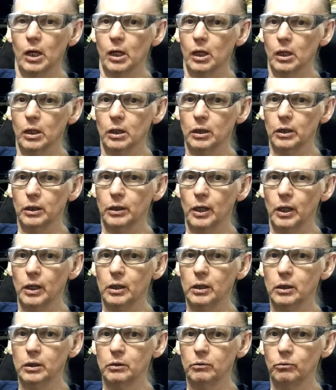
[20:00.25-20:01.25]
and
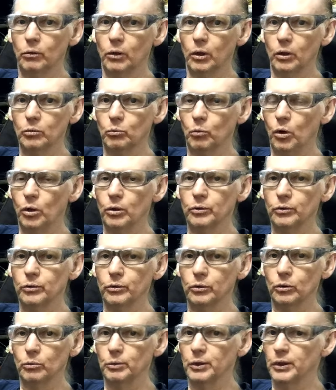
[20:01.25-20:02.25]
they run water
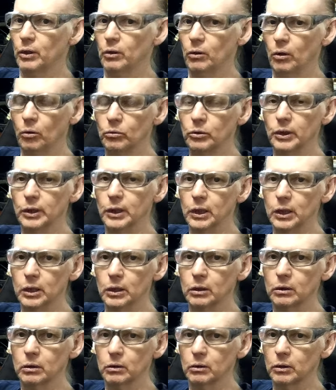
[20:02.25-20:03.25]
through them and they're only
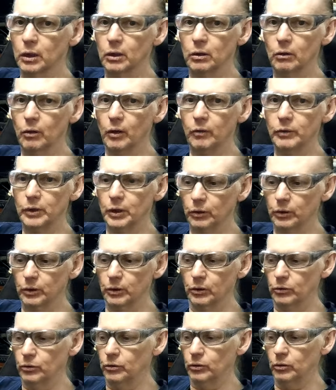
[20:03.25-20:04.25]
heat. They don't have air
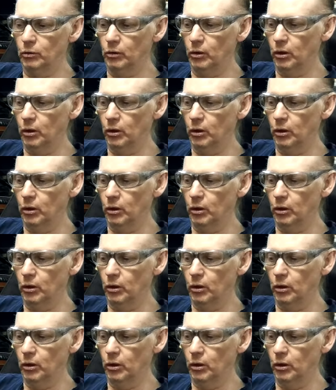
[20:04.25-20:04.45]
conditioning.